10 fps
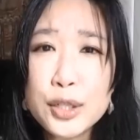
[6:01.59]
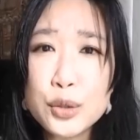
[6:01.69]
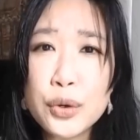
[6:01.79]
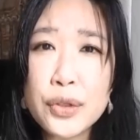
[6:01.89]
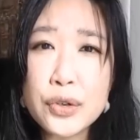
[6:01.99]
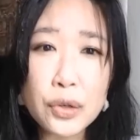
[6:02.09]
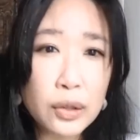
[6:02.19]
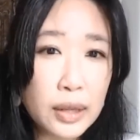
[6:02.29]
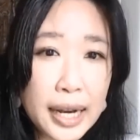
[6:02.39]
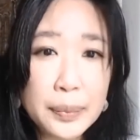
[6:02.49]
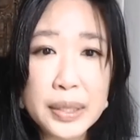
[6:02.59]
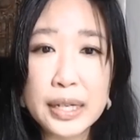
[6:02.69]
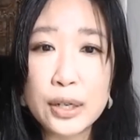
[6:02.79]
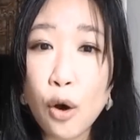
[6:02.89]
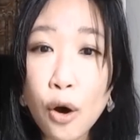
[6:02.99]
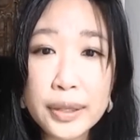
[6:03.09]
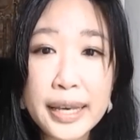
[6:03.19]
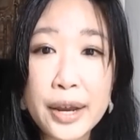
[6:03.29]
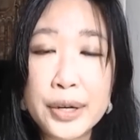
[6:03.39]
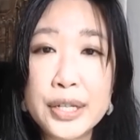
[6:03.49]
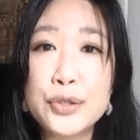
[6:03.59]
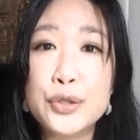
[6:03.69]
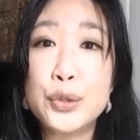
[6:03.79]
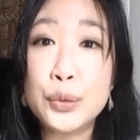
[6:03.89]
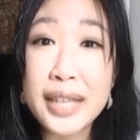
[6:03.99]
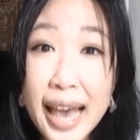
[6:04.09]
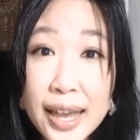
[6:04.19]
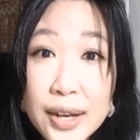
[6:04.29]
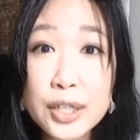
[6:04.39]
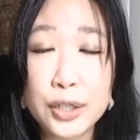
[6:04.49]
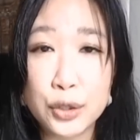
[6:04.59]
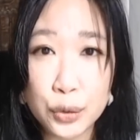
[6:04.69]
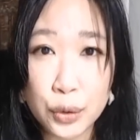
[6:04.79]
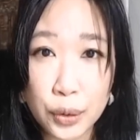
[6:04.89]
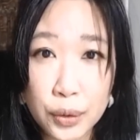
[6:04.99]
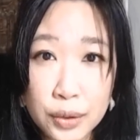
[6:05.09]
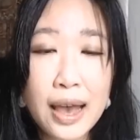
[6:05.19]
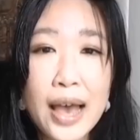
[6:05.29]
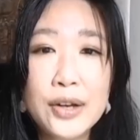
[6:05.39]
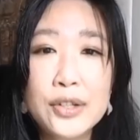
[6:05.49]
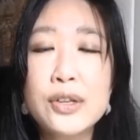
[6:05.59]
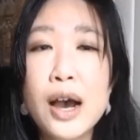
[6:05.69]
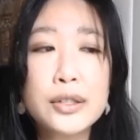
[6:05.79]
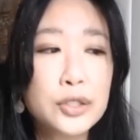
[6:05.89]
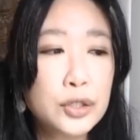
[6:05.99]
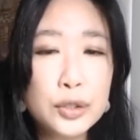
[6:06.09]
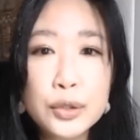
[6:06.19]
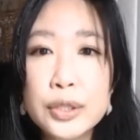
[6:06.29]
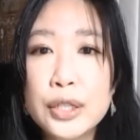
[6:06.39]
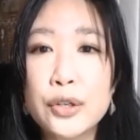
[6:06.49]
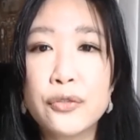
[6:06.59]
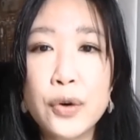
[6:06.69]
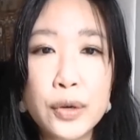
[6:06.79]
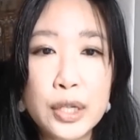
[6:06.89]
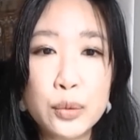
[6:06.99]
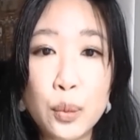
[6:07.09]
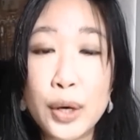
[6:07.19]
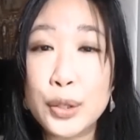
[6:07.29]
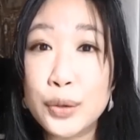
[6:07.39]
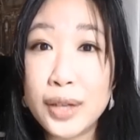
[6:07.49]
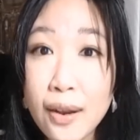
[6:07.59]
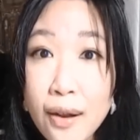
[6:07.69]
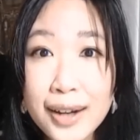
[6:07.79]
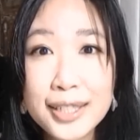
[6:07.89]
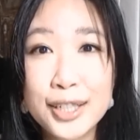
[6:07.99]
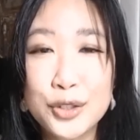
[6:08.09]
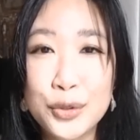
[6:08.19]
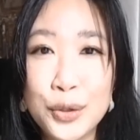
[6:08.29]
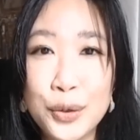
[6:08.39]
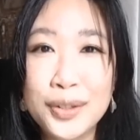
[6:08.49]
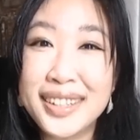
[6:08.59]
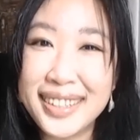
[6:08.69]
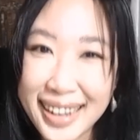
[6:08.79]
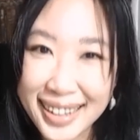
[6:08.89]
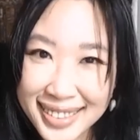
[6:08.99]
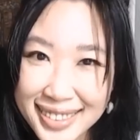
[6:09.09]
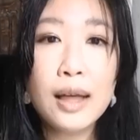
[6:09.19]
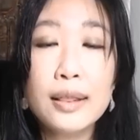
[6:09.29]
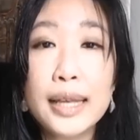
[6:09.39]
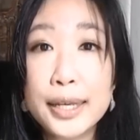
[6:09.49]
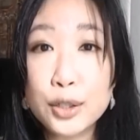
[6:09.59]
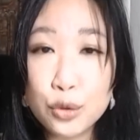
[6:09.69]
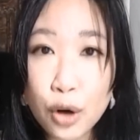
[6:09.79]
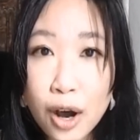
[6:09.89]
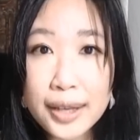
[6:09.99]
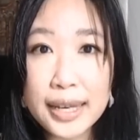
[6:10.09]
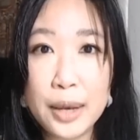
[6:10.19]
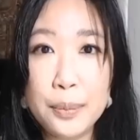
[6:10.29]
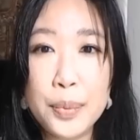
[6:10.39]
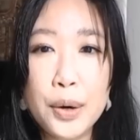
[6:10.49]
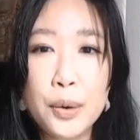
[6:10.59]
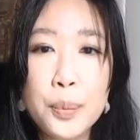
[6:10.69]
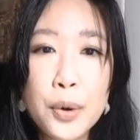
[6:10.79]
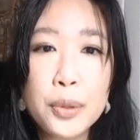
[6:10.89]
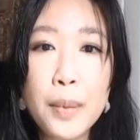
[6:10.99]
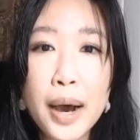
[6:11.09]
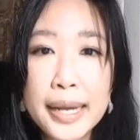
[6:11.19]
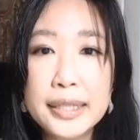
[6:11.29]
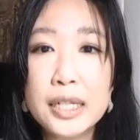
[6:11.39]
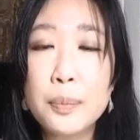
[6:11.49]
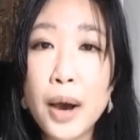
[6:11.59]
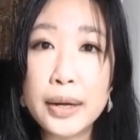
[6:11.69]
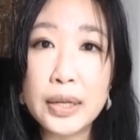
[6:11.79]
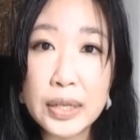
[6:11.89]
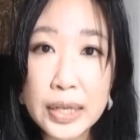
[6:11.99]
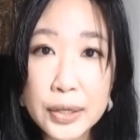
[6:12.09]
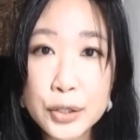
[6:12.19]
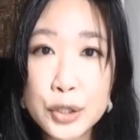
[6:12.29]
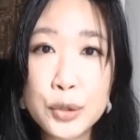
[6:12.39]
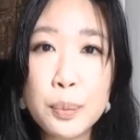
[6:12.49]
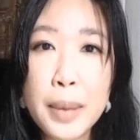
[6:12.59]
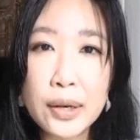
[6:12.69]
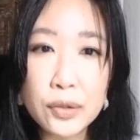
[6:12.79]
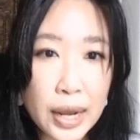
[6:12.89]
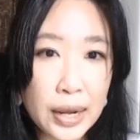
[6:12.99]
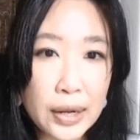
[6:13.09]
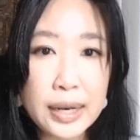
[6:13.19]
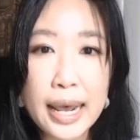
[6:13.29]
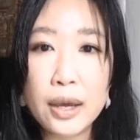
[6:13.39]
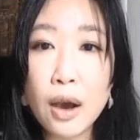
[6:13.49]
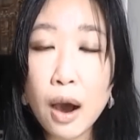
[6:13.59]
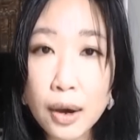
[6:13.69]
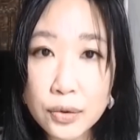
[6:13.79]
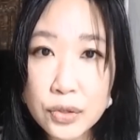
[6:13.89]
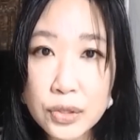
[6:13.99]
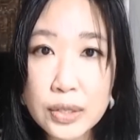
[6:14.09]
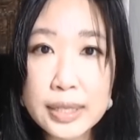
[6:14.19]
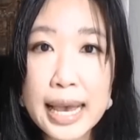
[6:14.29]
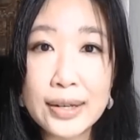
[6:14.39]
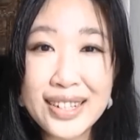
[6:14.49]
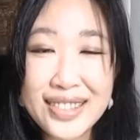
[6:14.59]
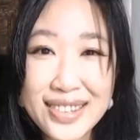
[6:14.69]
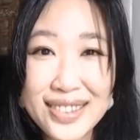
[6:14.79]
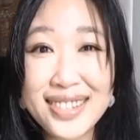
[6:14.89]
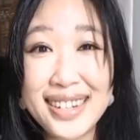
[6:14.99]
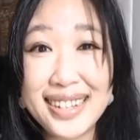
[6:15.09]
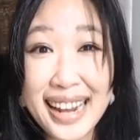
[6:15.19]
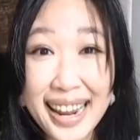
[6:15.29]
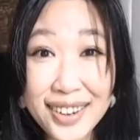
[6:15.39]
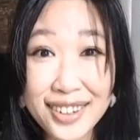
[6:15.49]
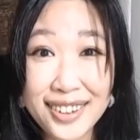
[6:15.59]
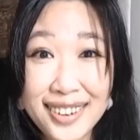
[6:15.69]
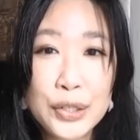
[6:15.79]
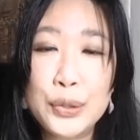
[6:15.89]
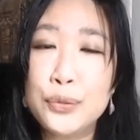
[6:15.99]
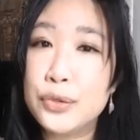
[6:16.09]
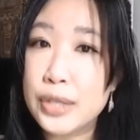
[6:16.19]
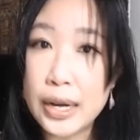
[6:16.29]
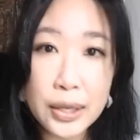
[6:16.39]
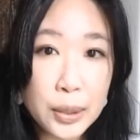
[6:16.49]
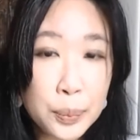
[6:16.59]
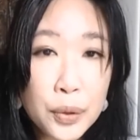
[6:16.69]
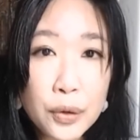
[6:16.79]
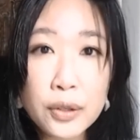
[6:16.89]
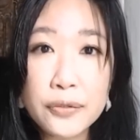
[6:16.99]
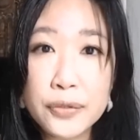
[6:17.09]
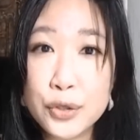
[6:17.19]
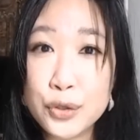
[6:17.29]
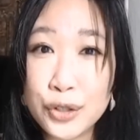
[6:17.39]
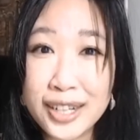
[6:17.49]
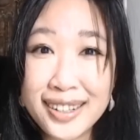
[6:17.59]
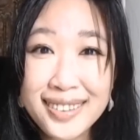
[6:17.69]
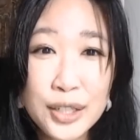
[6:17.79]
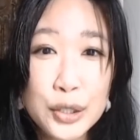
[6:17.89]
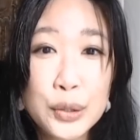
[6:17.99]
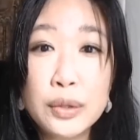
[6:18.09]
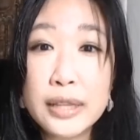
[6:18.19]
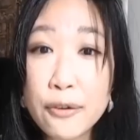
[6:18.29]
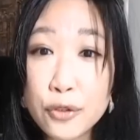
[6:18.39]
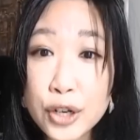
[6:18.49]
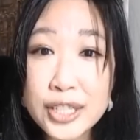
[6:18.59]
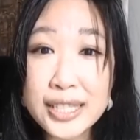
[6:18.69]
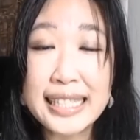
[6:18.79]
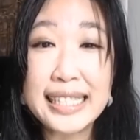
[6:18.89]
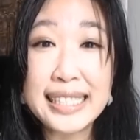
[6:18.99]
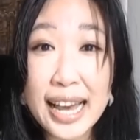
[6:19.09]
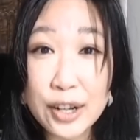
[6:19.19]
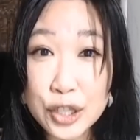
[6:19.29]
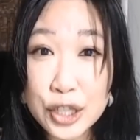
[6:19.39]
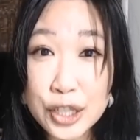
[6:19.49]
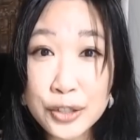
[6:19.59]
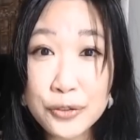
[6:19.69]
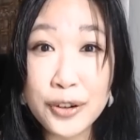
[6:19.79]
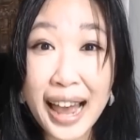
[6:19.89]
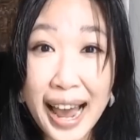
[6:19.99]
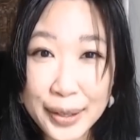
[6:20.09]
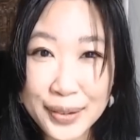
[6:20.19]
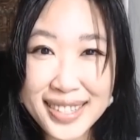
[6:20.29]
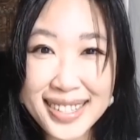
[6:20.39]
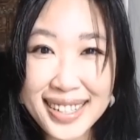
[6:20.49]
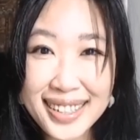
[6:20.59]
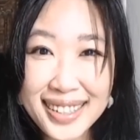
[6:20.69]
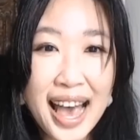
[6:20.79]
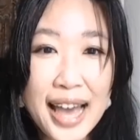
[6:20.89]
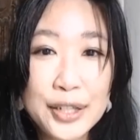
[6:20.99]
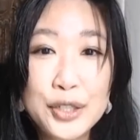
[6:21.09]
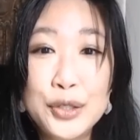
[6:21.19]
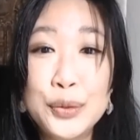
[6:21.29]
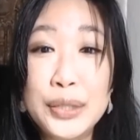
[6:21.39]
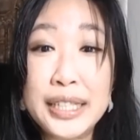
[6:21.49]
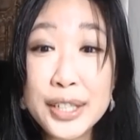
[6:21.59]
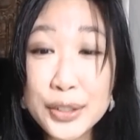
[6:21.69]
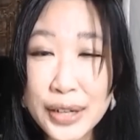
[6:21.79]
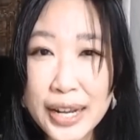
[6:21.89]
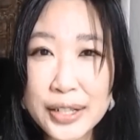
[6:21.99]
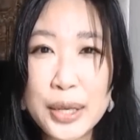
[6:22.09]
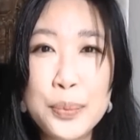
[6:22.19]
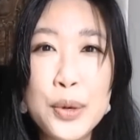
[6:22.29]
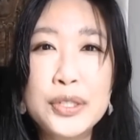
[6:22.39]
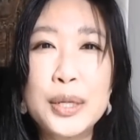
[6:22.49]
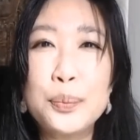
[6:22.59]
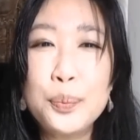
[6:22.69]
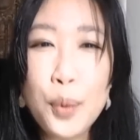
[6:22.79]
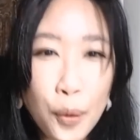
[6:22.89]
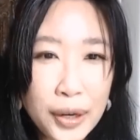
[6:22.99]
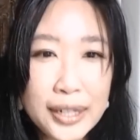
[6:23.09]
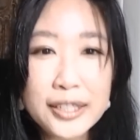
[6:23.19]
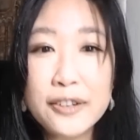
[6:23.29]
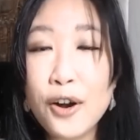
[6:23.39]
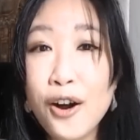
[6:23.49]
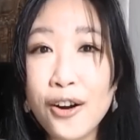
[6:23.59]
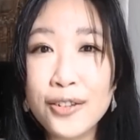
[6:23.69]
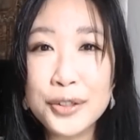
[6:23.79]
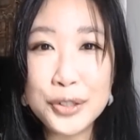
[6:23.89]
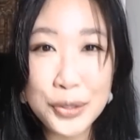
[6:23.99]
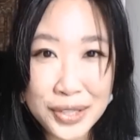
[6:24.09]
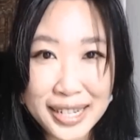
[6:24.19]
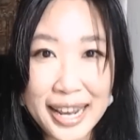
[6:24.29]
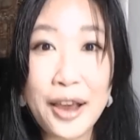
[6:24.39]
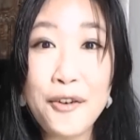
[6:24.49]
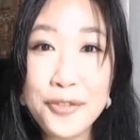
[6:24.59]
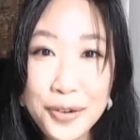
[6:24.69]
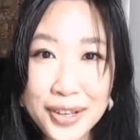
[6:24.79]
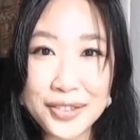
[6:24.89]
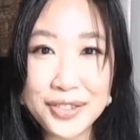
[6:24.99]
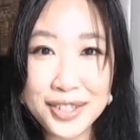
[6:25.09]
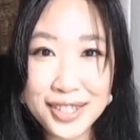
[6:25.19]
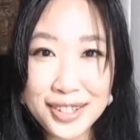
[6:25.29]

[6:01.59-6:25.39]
sure there's alignment in all the areas you can control, and not diluting your focus with what you cannot control yet. Like drawing a bow, both mind and body need to maintain a constant and consistent anchor to steady the pull of the string, to leverage the tension for accuracy, and to reiterate the most important of all, to stay focused.